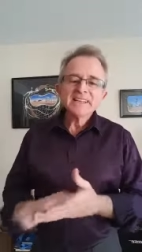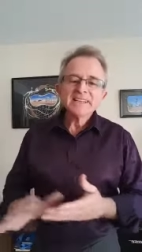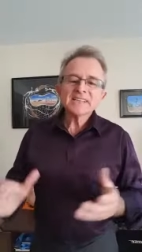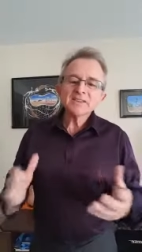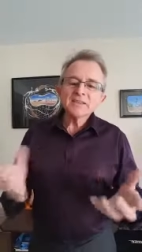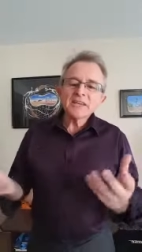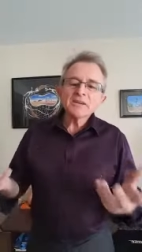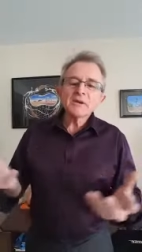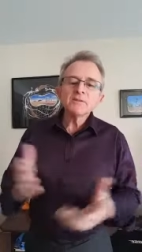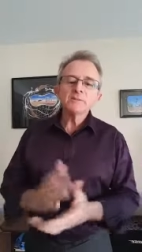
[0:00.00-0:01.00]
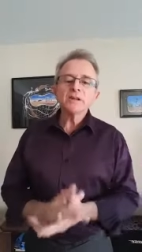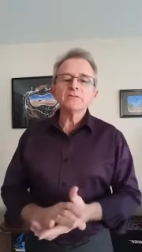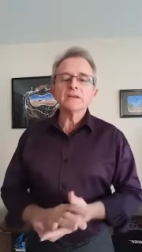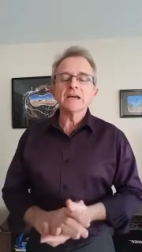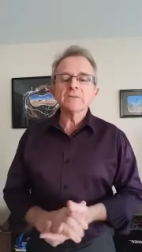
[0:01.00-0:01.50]
So, thank you everybody
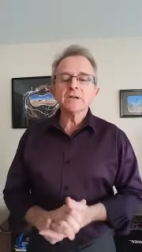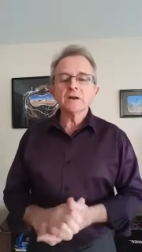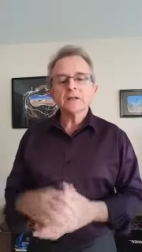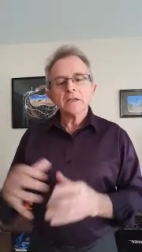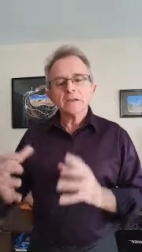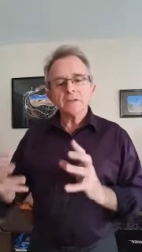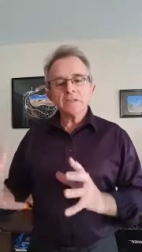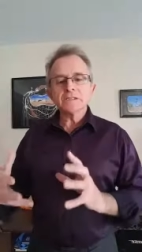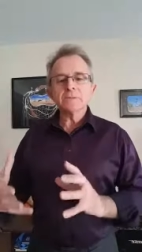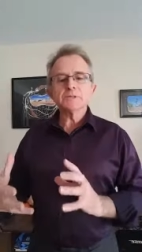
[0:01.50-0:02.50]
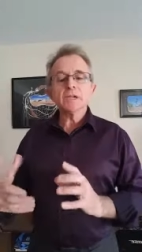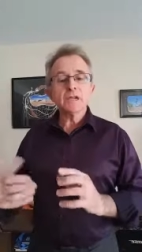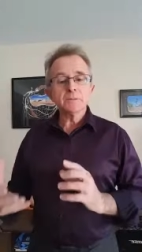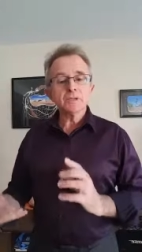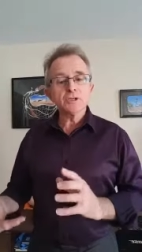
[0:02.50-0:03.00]
for coming on. These tips are
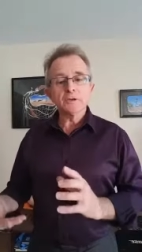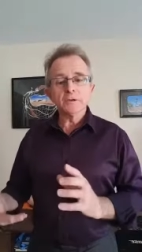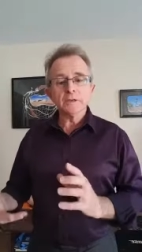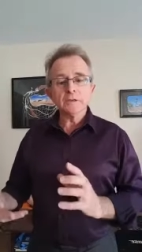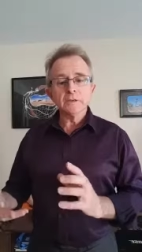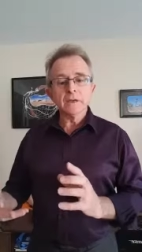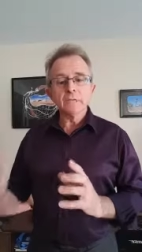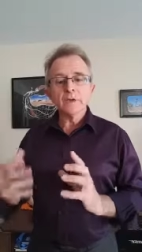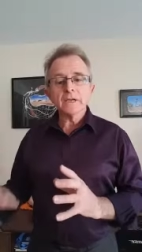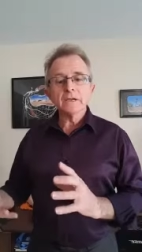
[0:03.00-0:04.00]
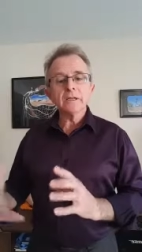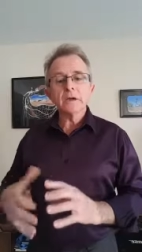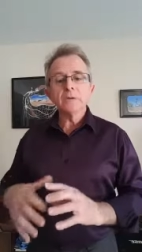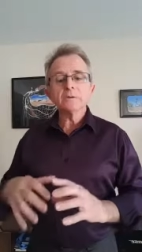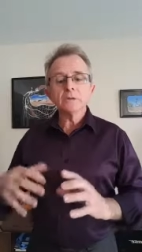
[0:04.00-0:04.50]
going to be short. I'm not going to
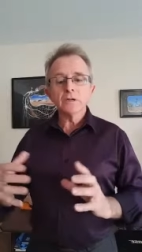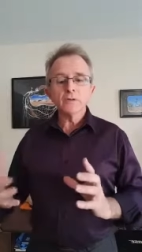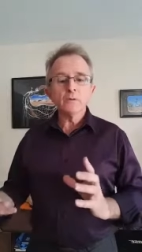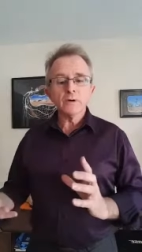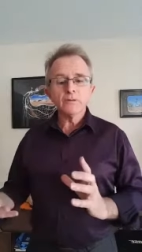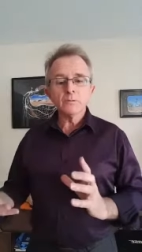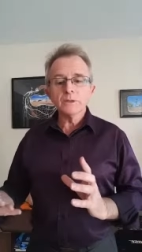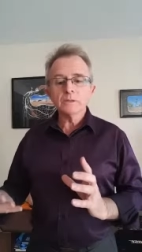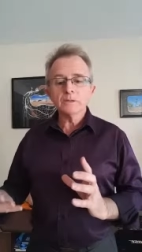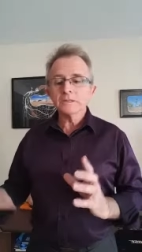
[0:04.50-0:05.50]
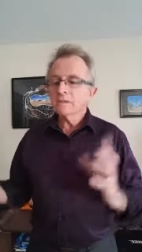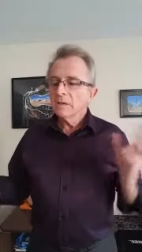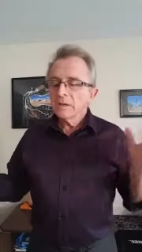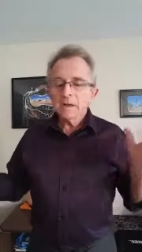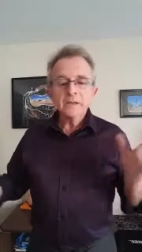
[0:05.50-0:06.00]
go into a lot of waffle because
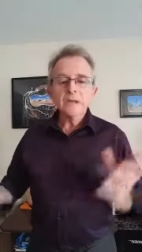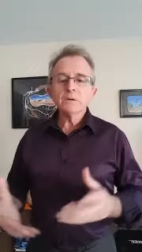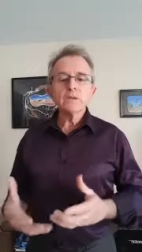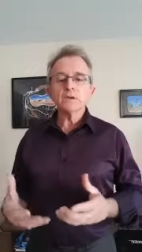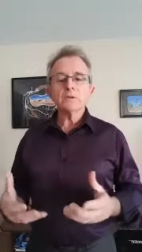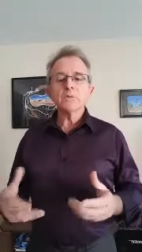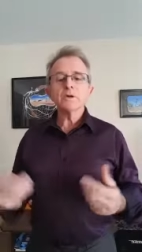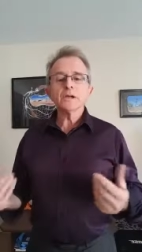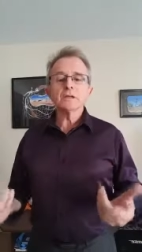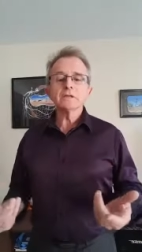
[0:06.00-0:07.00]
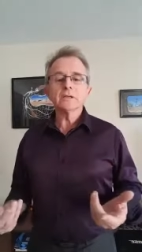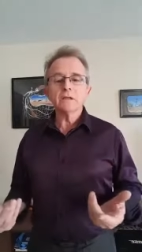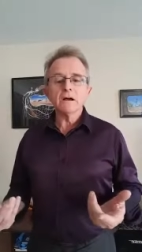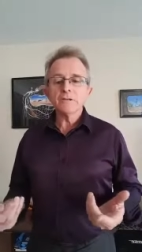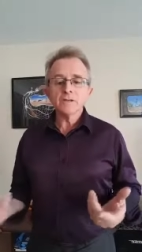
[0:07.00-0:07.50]
I know a lot of people get onto
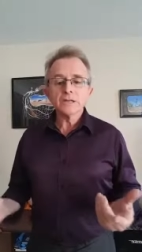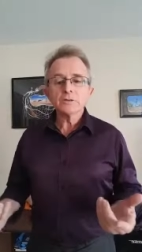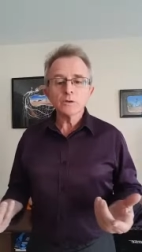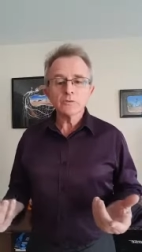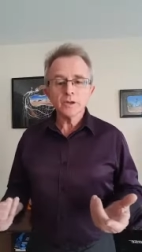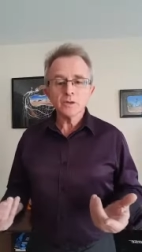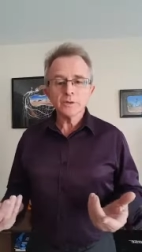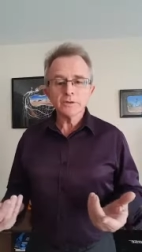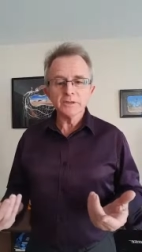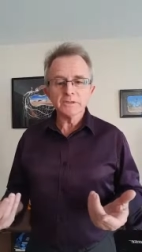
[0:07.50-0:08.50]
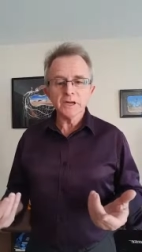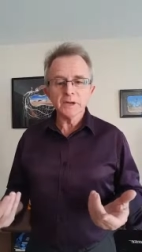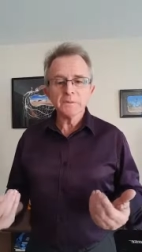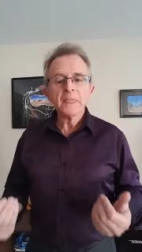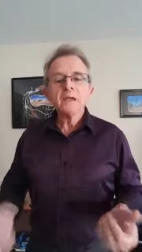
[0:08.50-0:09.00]
live and they talk for a long period of
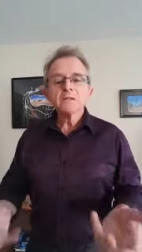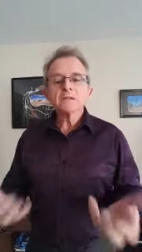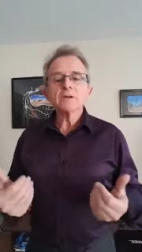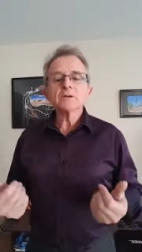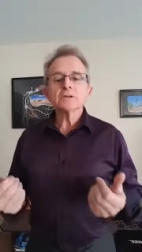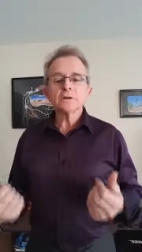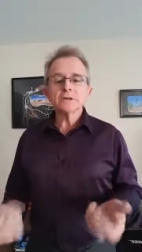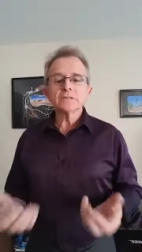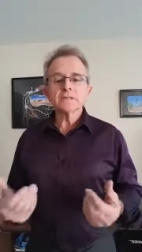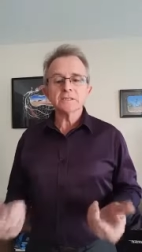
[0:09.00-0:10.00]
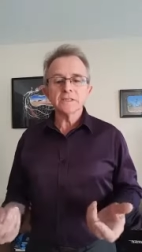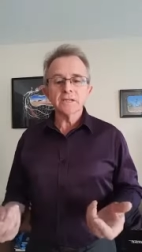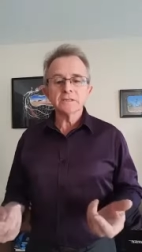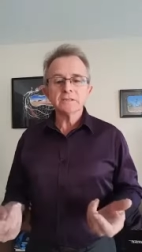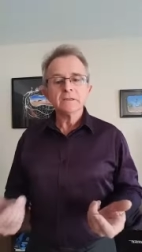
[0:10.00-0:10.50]
time. So, short,
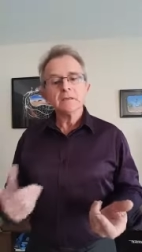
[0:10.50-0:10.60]
succinct,